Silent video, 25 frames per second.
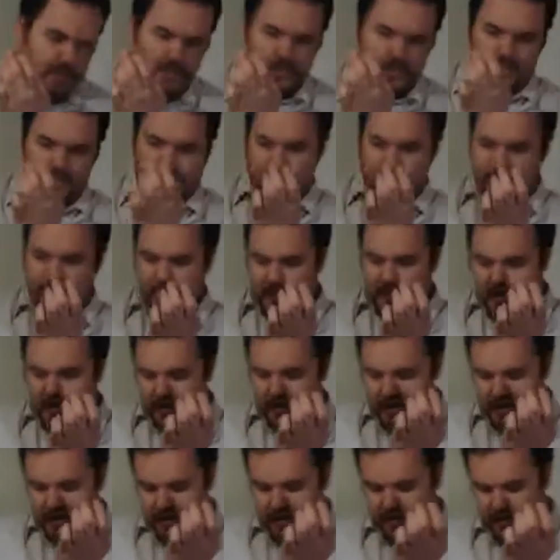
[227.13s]
So
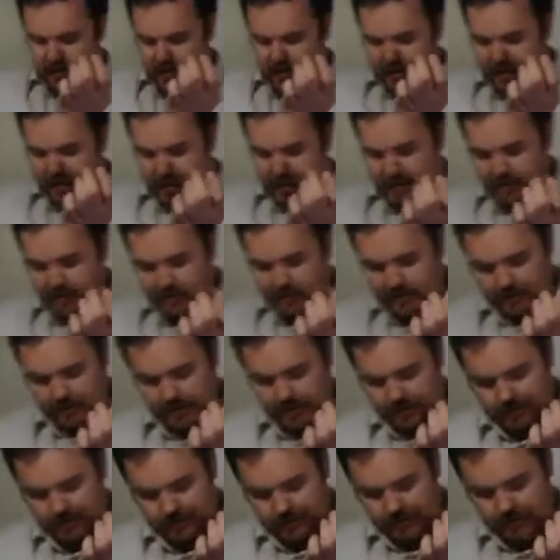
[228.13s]
anyway,
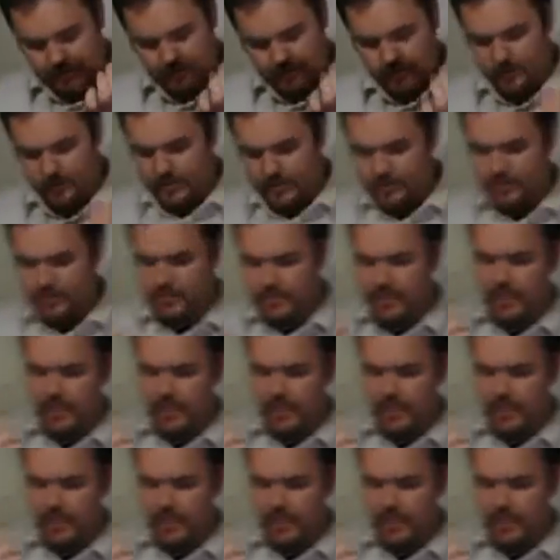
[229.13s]
you know,